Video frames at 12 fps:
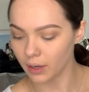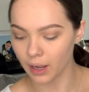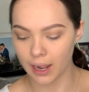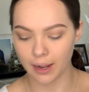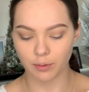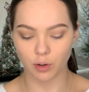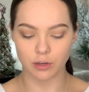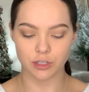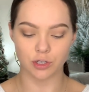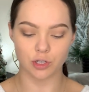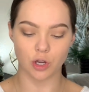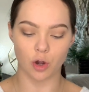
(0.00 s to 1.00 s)
I'm going
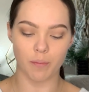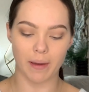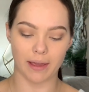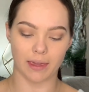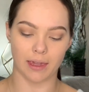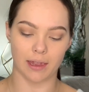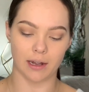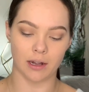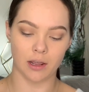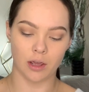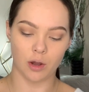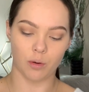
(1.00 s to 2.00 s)
to go back in
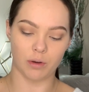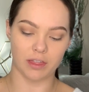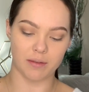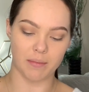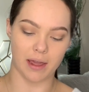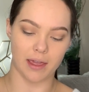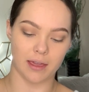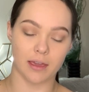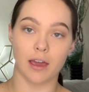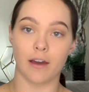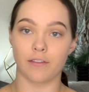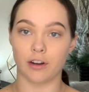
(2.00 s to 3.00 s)
with my
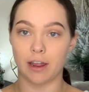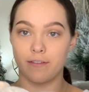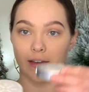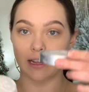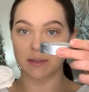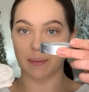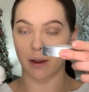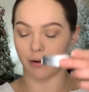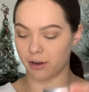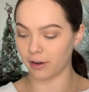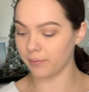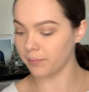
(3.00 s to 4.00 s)
Cover FX
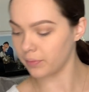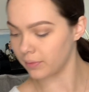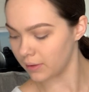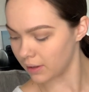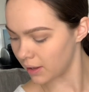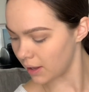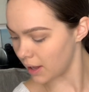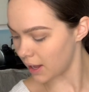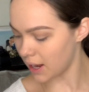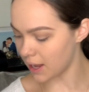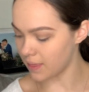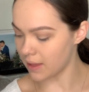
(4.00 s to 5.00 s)
powder,
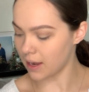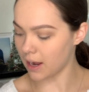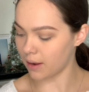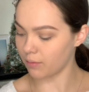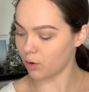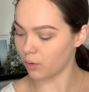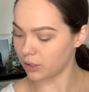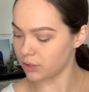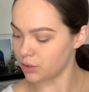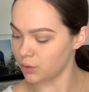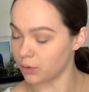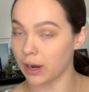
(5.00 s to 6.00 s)
and then I'm going
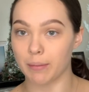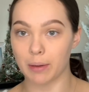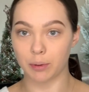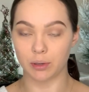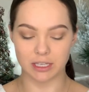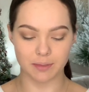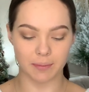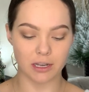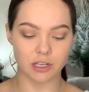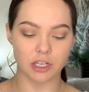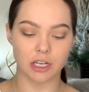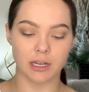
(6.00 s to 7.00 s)
to grab my beauty
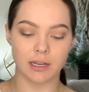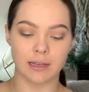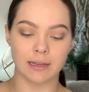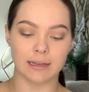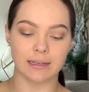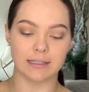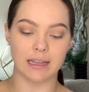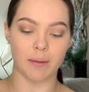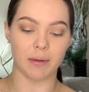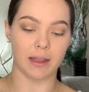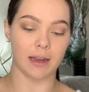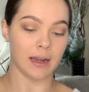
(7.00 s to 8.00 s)
sponge, dab
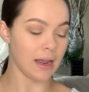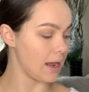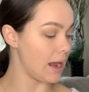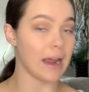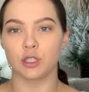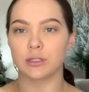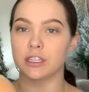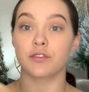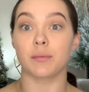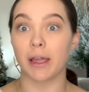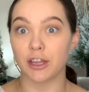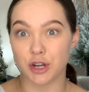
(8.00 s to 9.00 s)
it in, and use this for
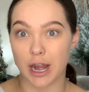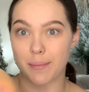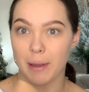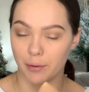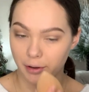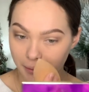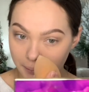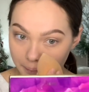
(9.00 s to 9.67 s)
my under eye powder.